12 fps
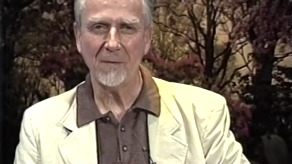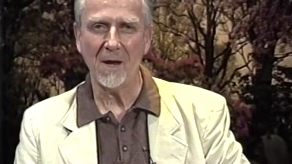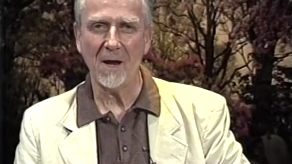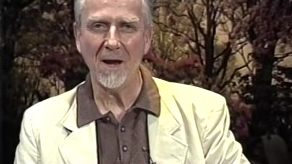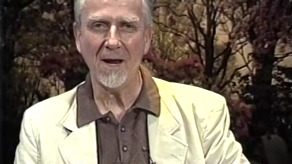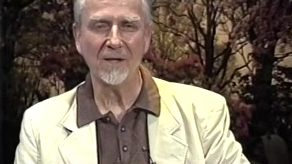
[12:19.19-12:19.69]

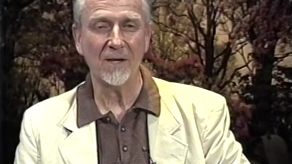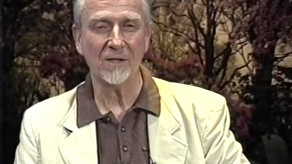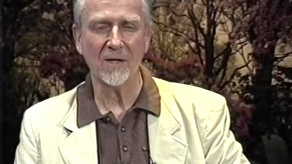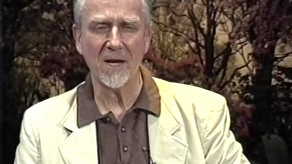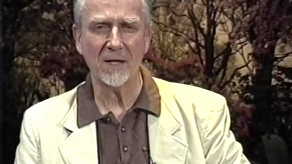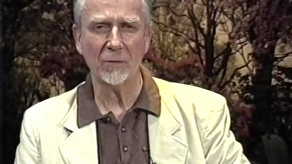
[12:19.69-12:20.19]
and is
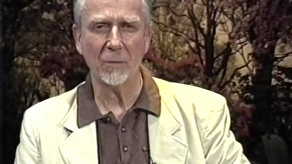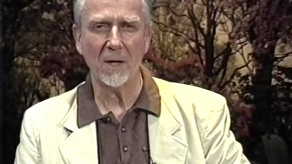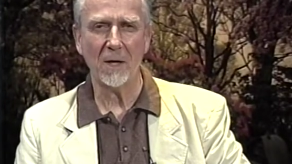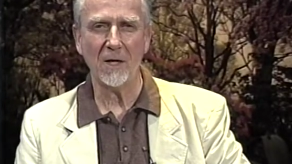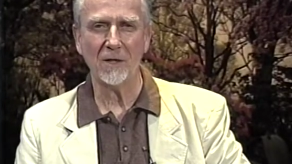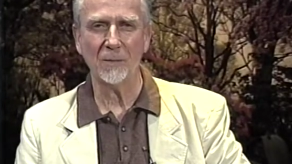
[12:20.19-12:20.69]
taken to a
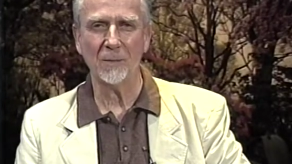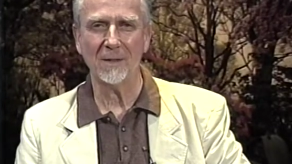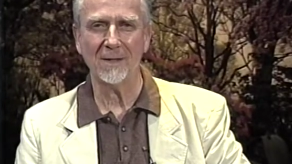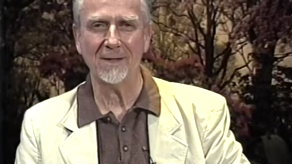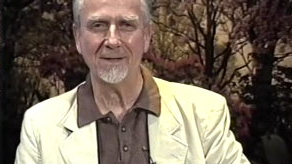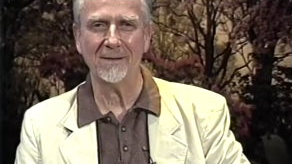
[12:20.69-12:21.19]

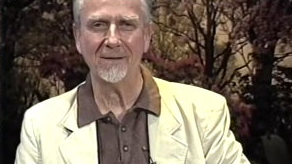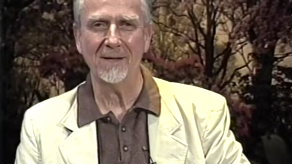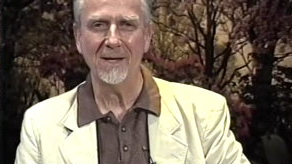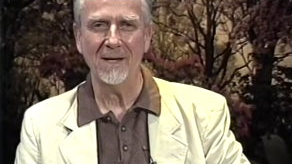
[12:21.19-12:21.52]
hospital.